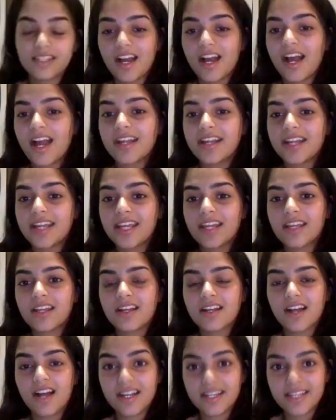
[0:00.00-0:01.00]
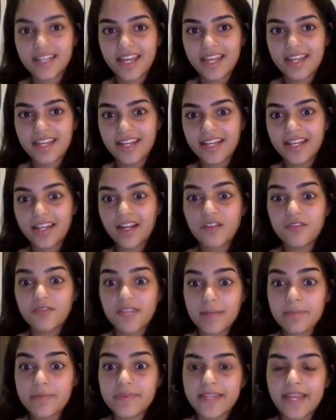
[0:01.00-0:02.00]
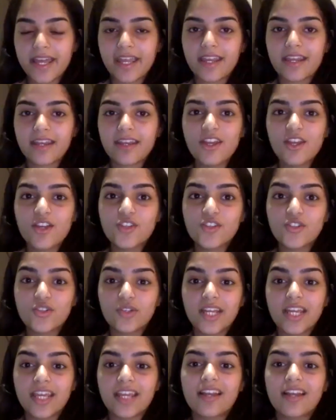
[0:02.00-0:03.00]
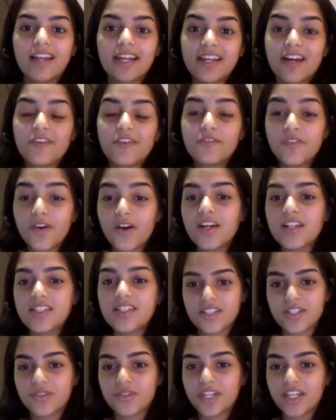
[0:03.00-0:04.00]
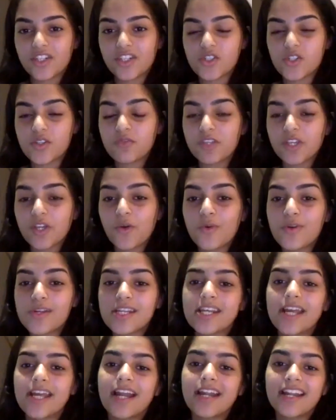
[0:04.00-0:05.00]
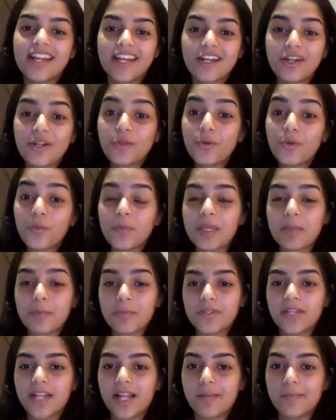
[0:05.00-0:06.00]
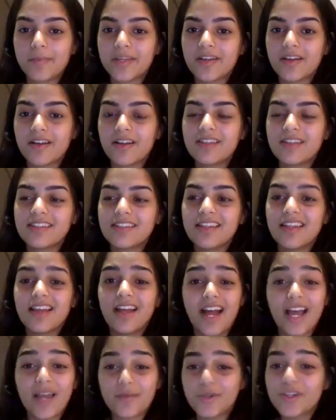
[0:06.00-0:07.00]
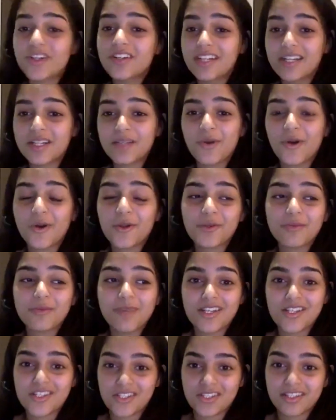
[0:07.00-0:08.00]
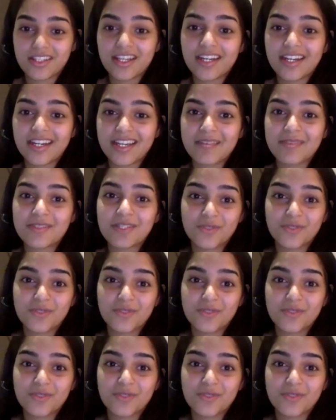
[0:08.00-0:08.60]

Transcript: and like again, like our website. So like in our first curation, we only had like 2 people helping us. I would really want to mention their names. It was